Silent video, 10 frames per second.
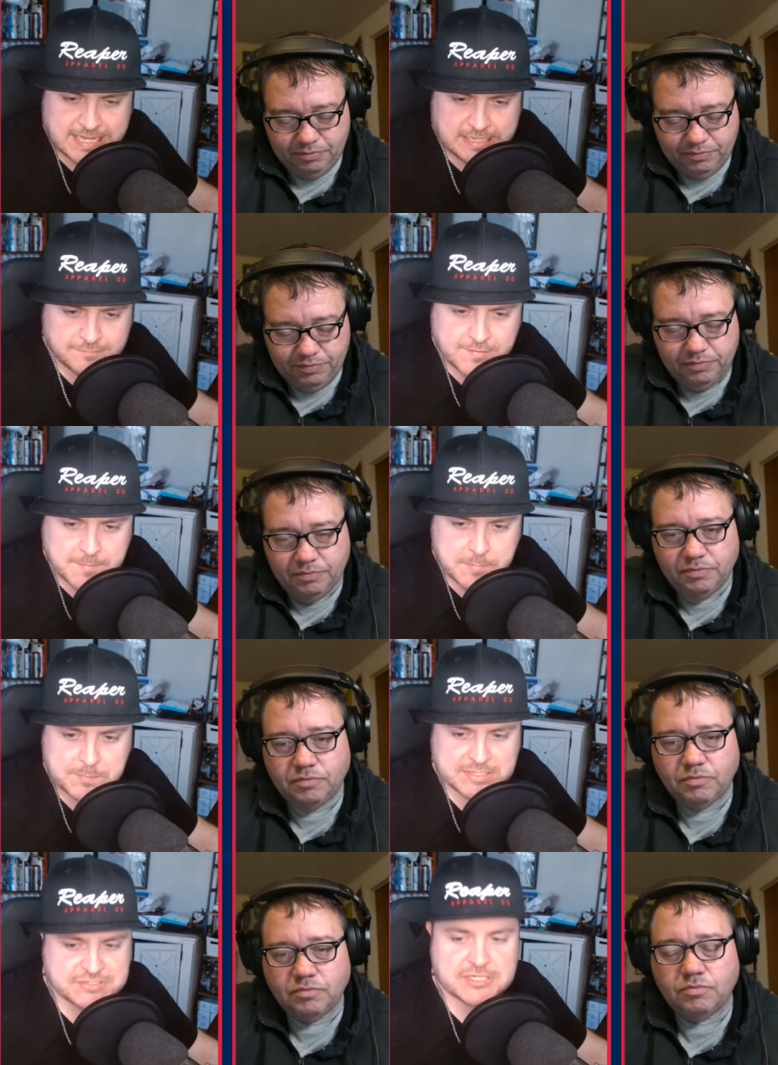Speaker 1: Kyle
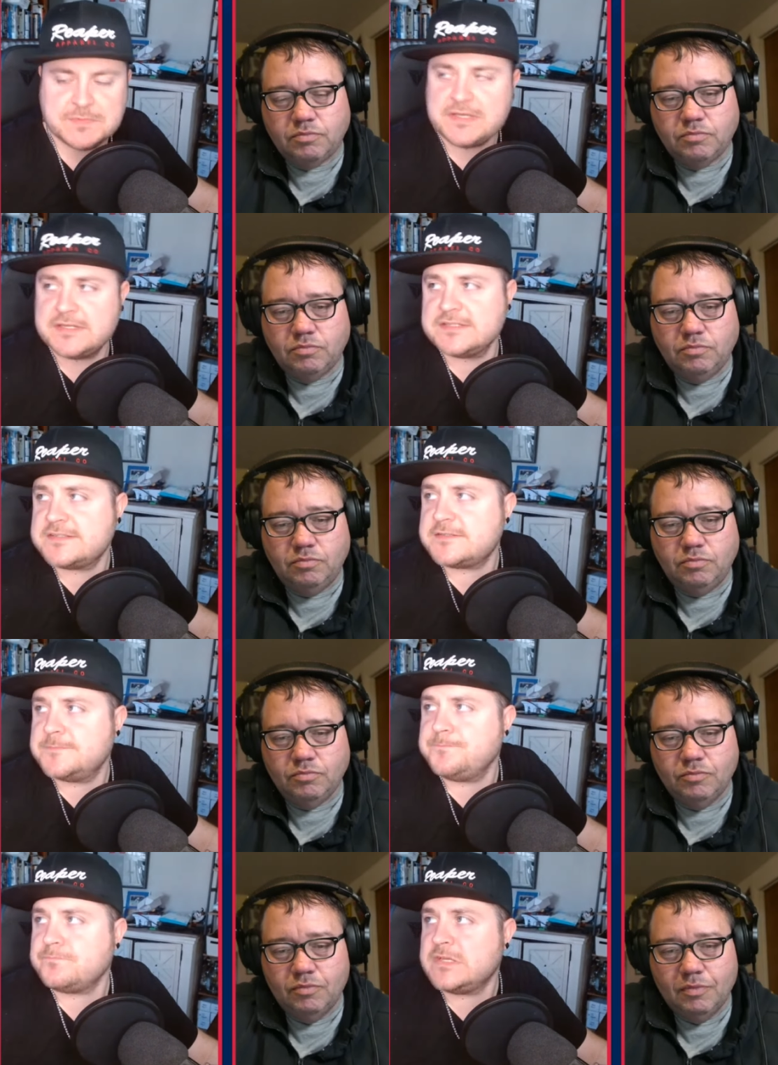Farmer pitching
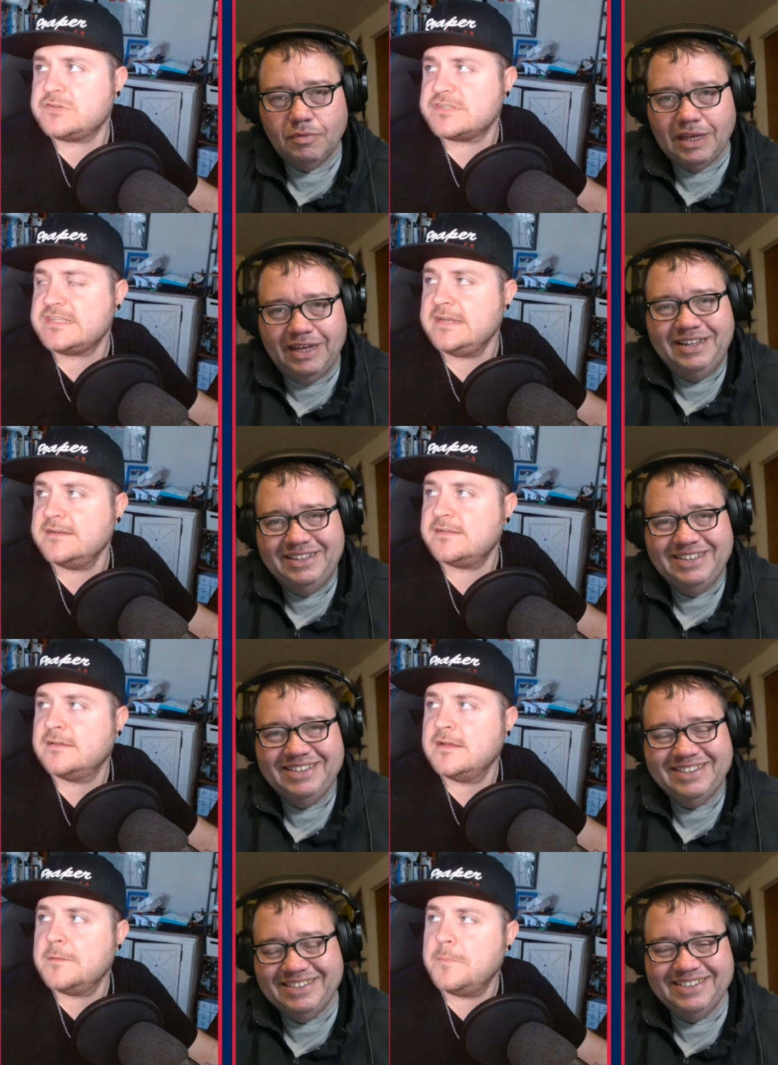because it just didn't.
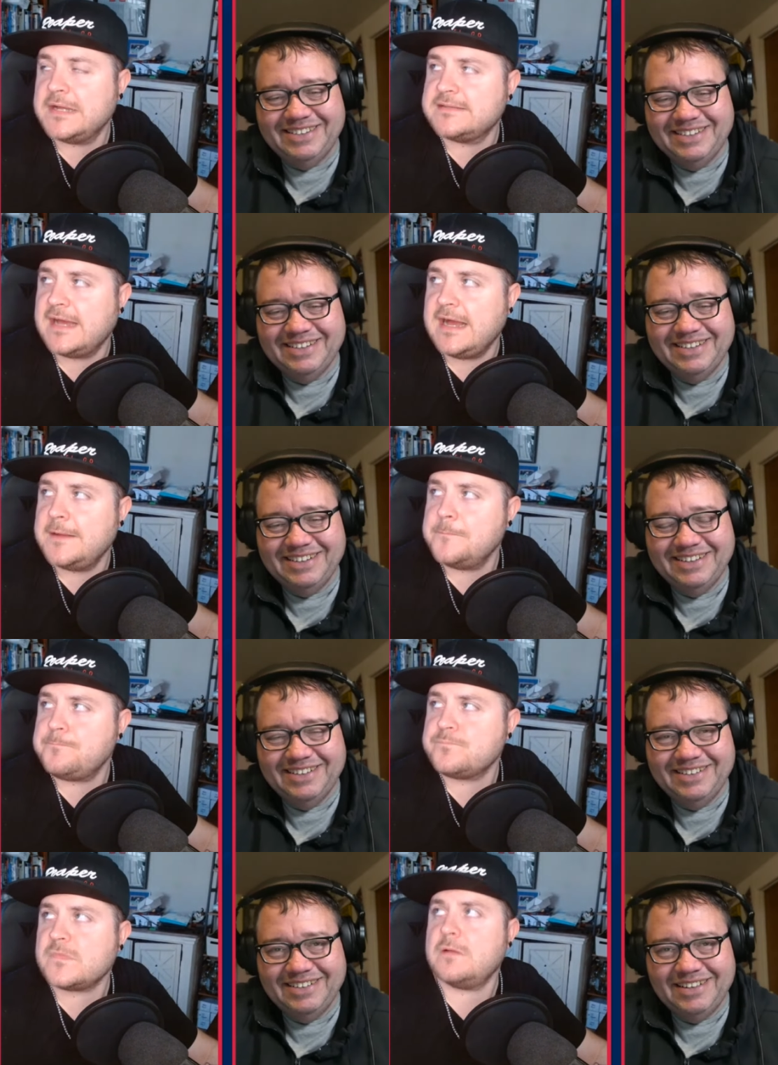But uh,
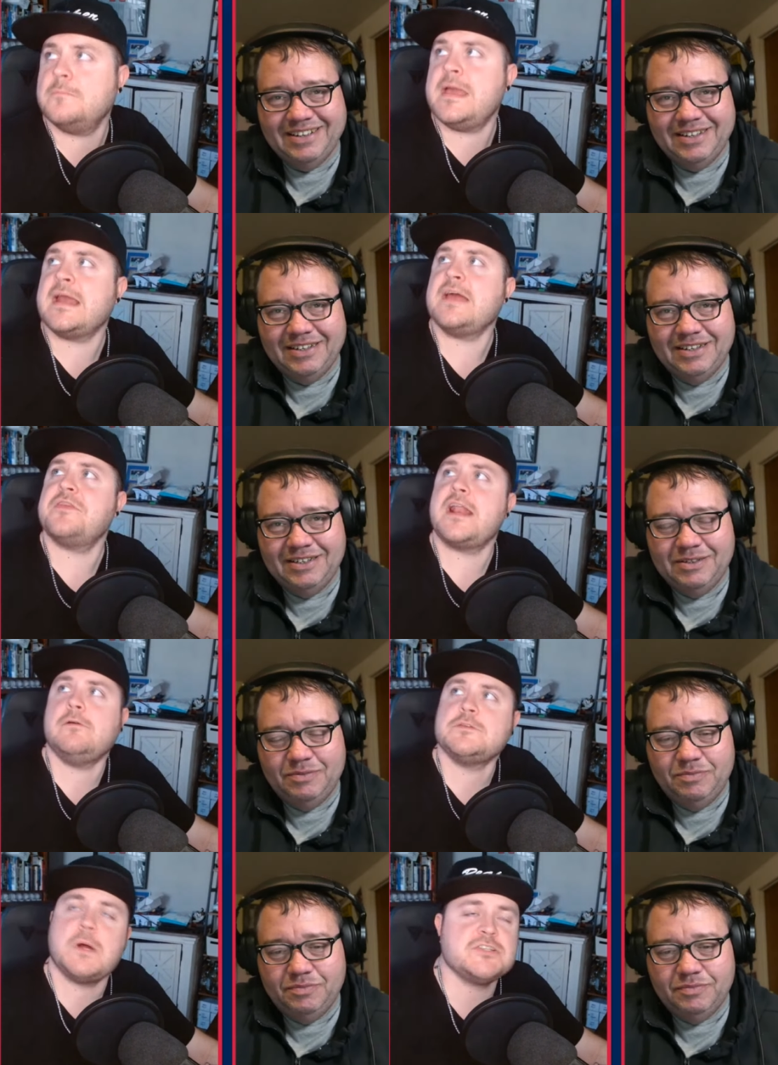man, I thought
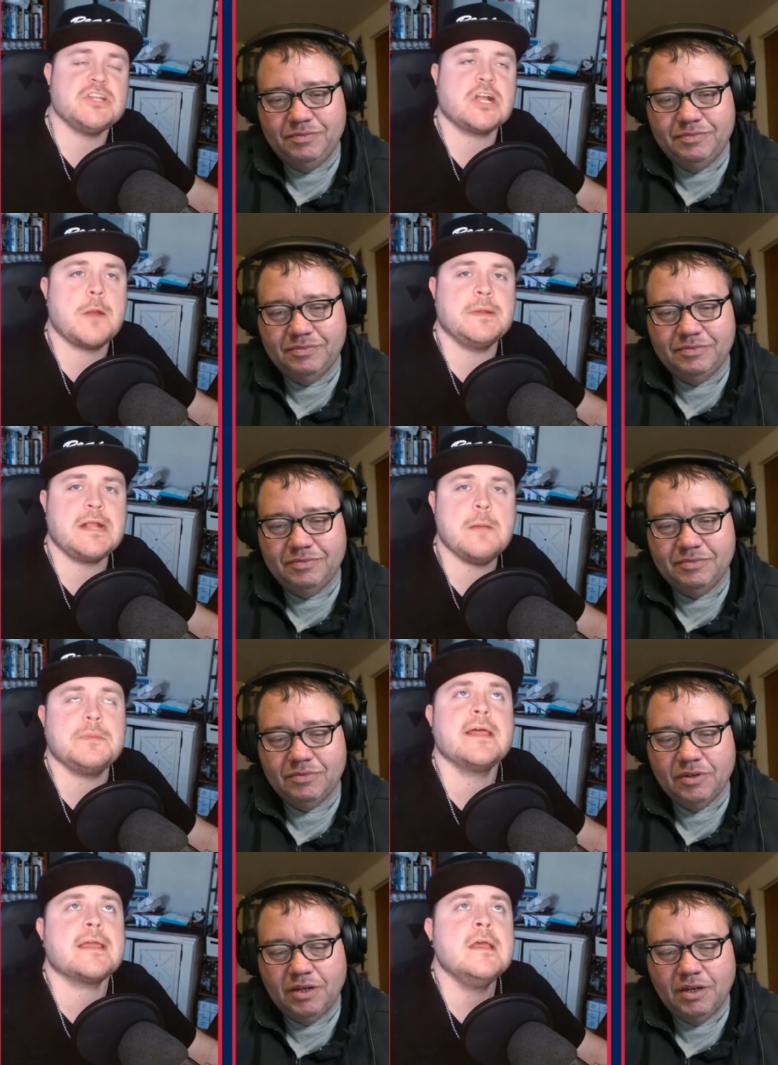I was watching a carbon
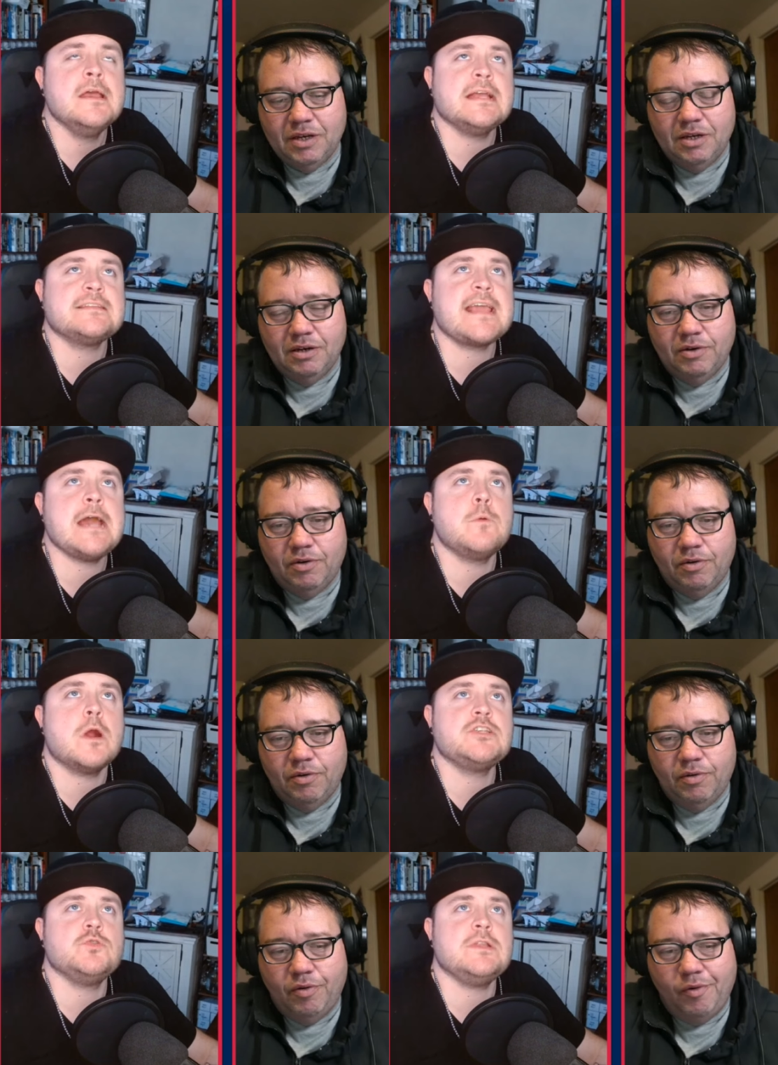copy. Like it's like
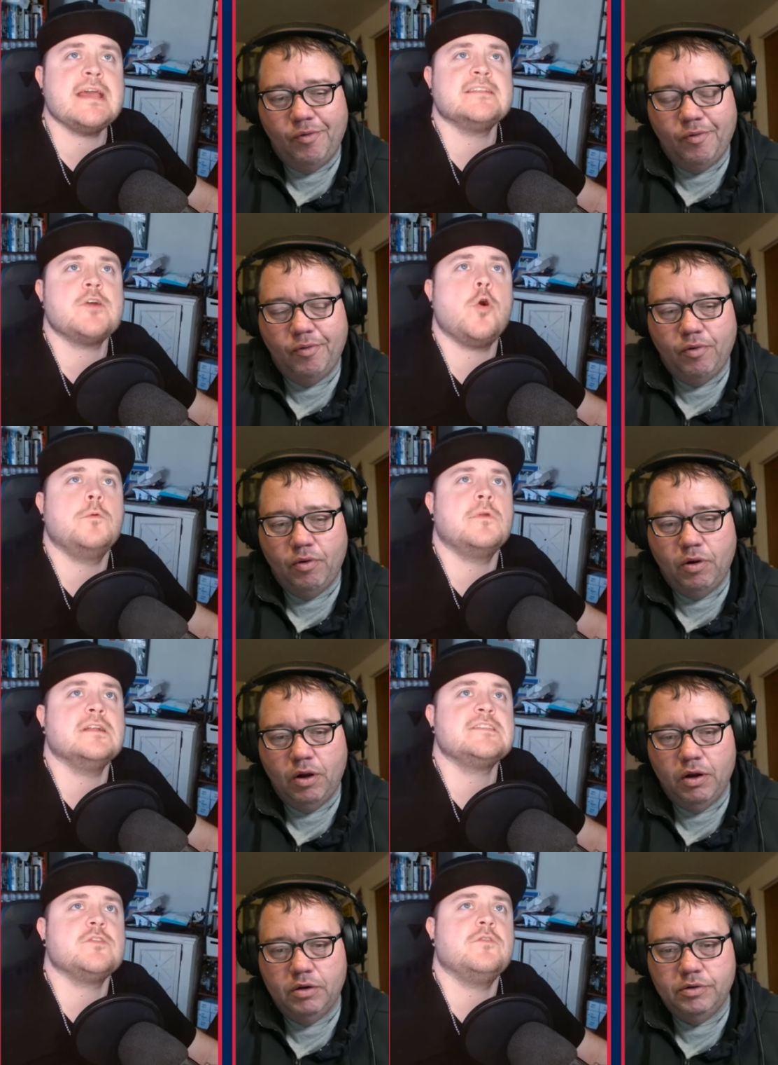Edouard Julien's home
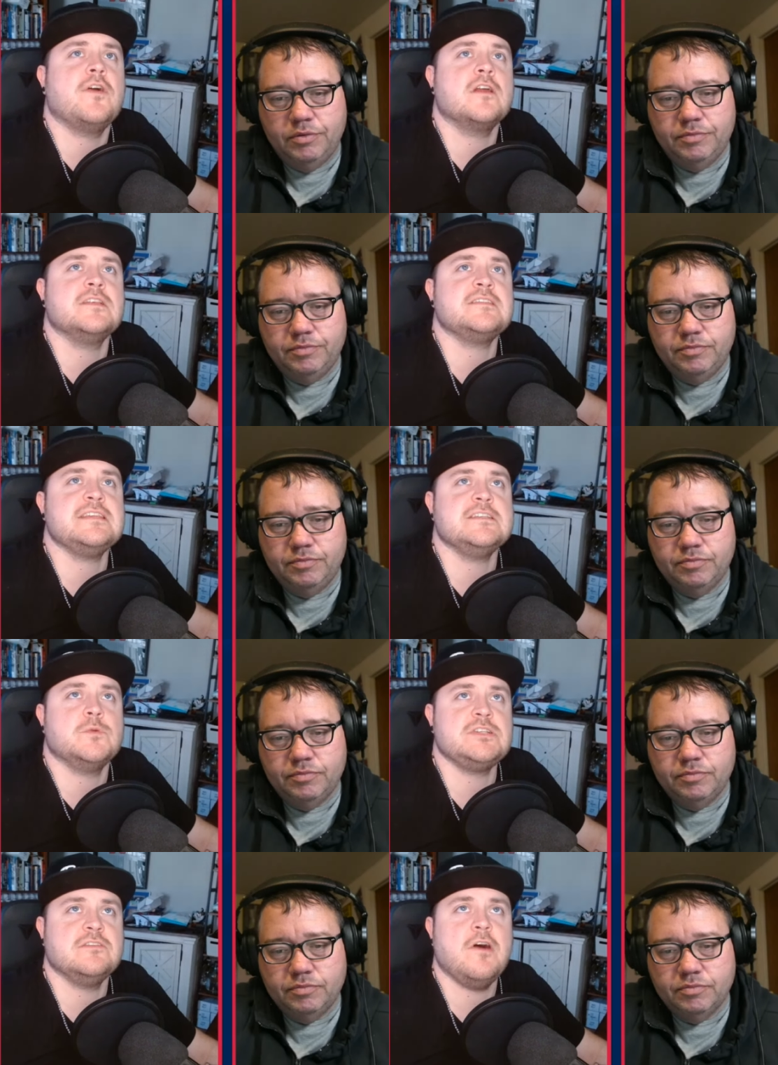runs so far this
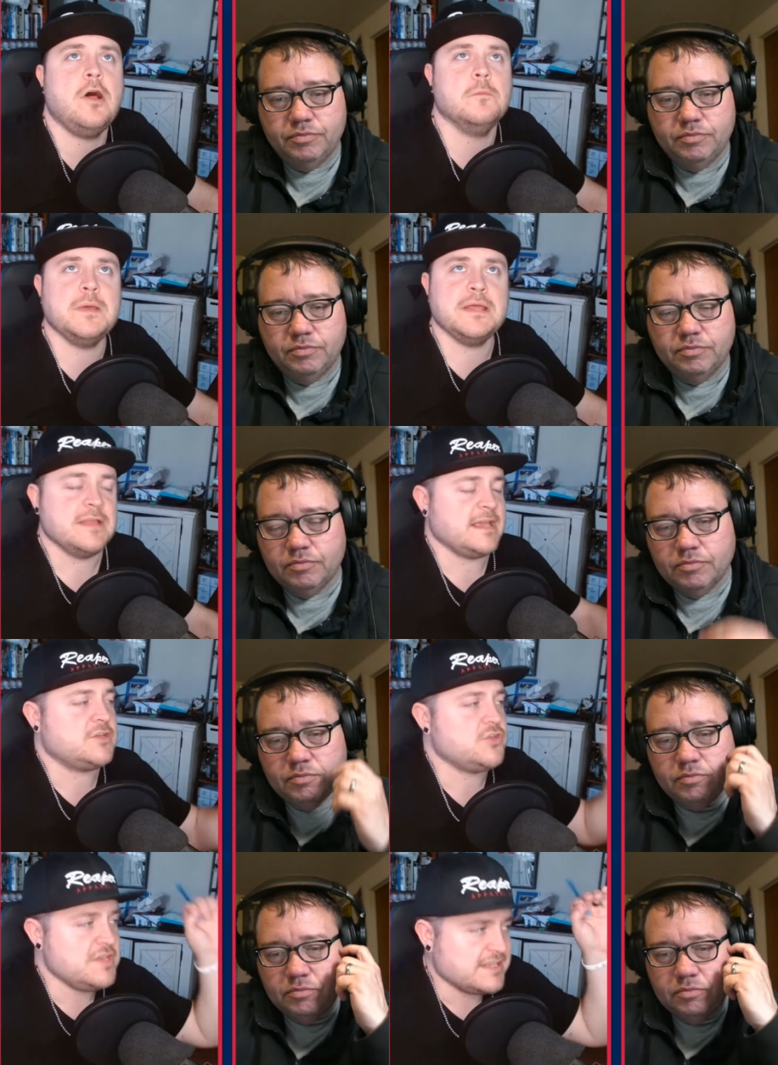season, which have all been
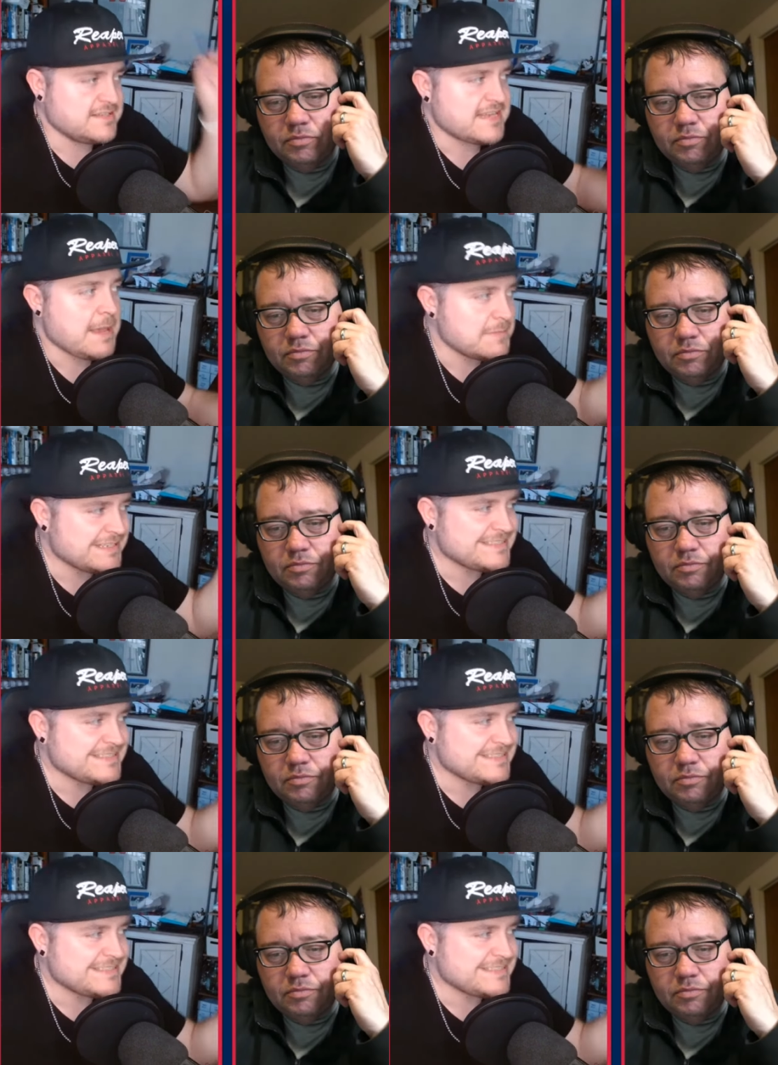like to the same